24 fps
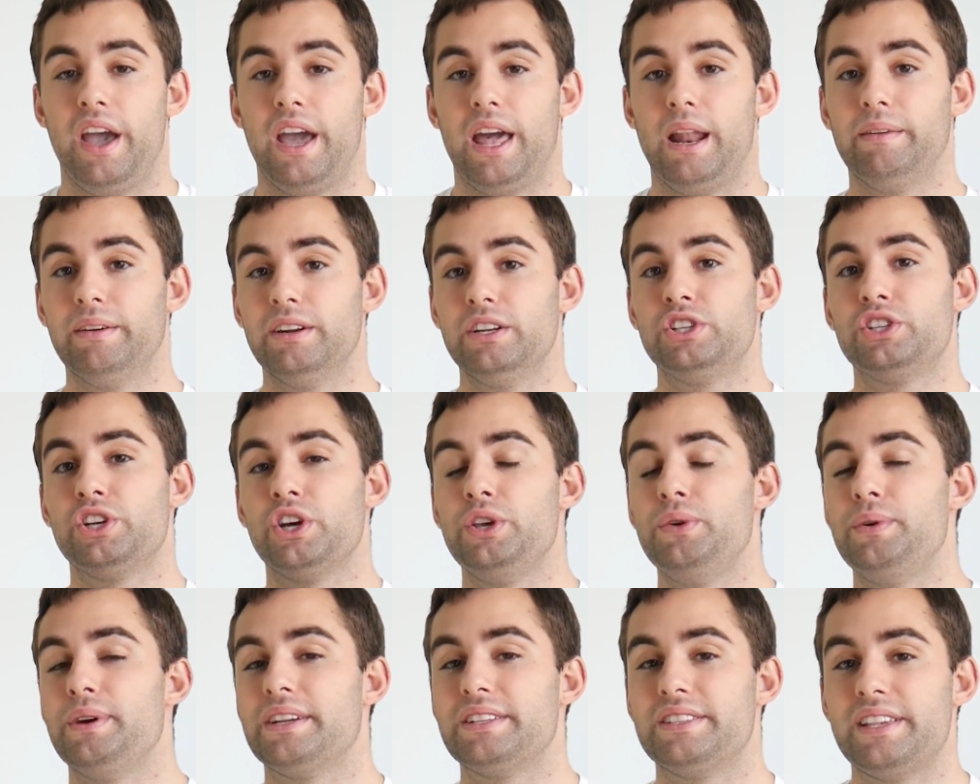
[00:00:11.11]
And I'm gonna
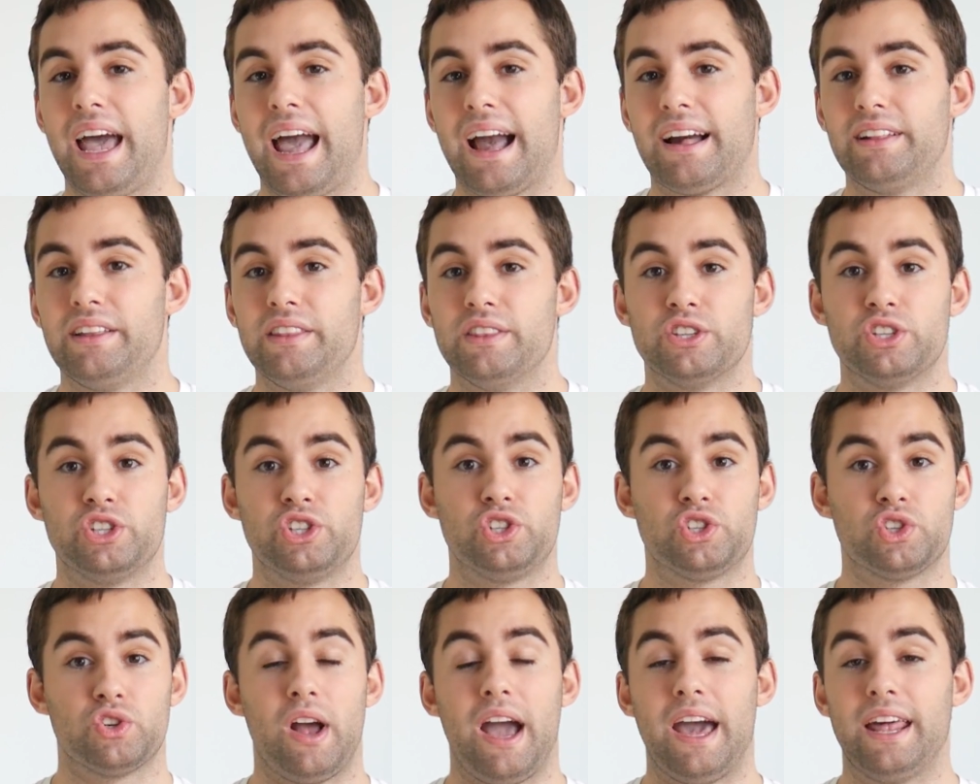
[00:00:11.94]
show you exactly the
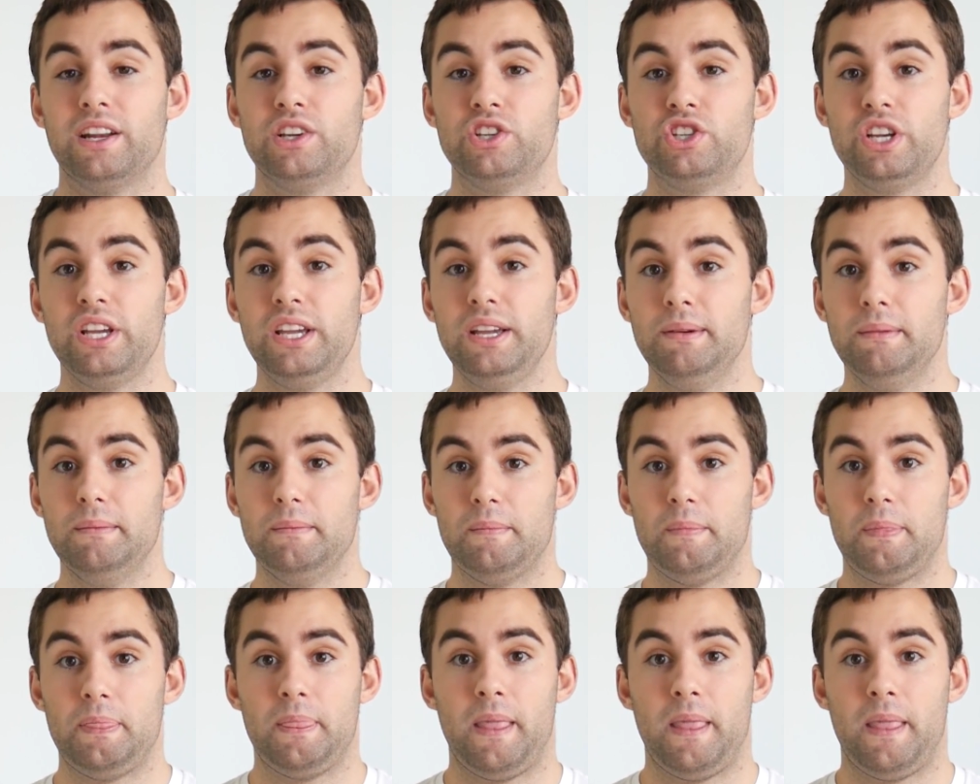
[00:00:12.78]
strategy